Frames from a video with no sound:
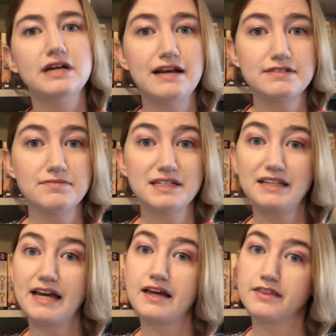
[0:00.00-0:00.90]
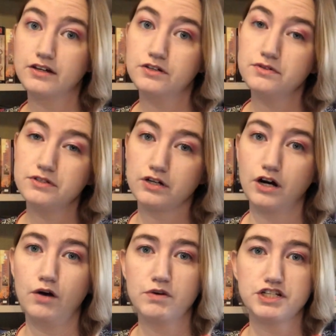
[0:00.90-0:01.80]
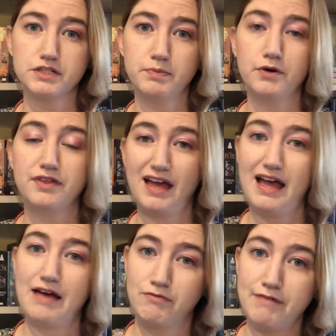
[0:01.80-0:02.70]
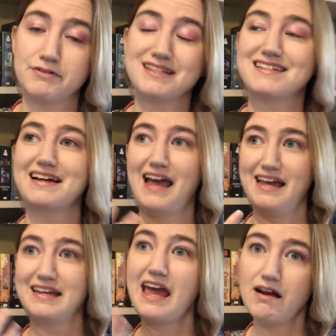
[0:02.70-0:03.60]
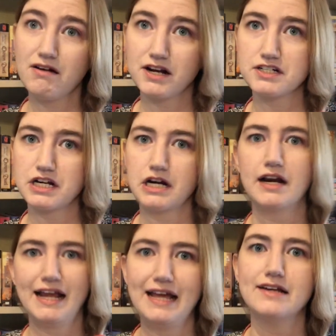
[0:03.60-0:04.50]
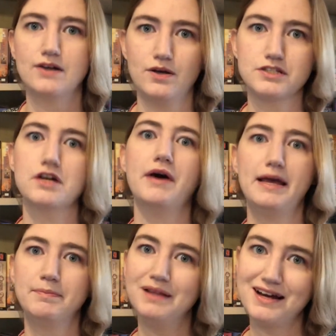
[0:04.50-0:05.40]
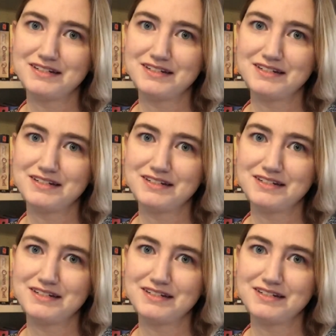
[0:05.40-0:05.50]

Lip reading: can have something like The Goose Girl, which is both referencing a character and also a plot